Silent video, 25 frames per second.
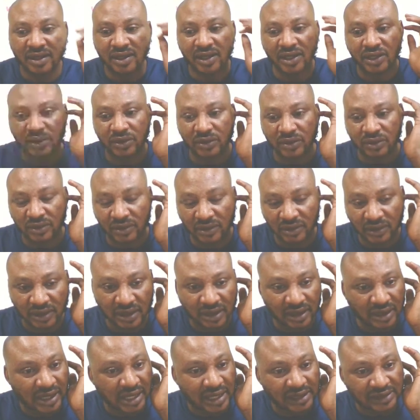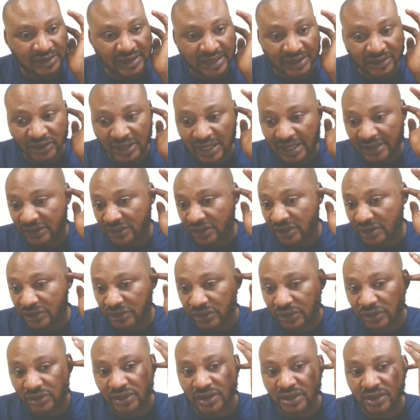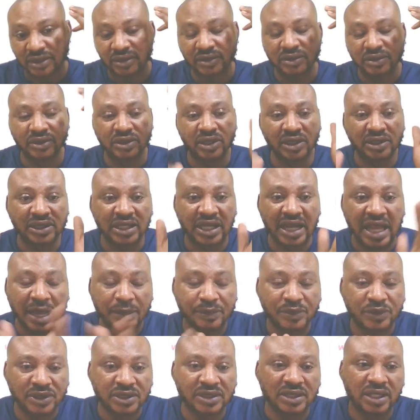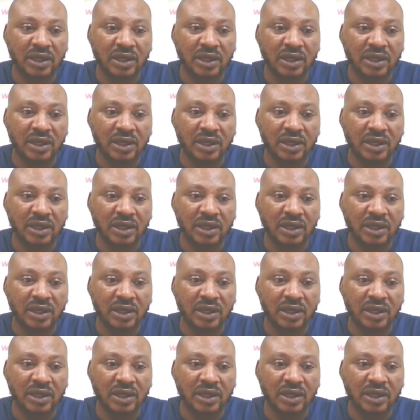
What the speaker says: Then as it just goes in, it just laps. Then